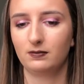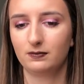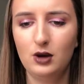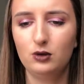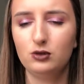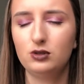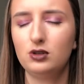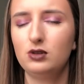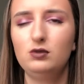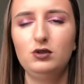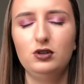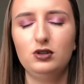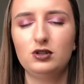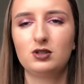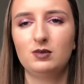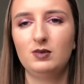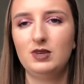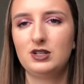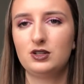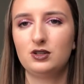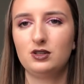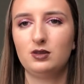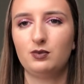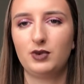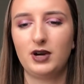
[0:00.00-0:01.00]
Also, not to
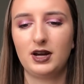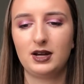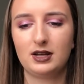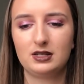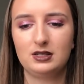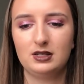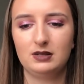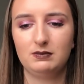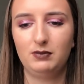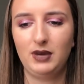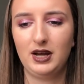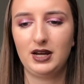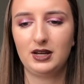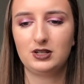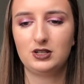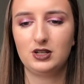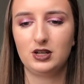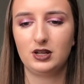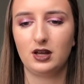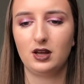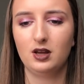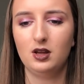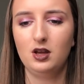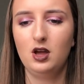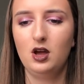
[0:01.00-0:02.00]
mention the pack-
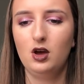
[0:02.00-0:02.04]
packaging.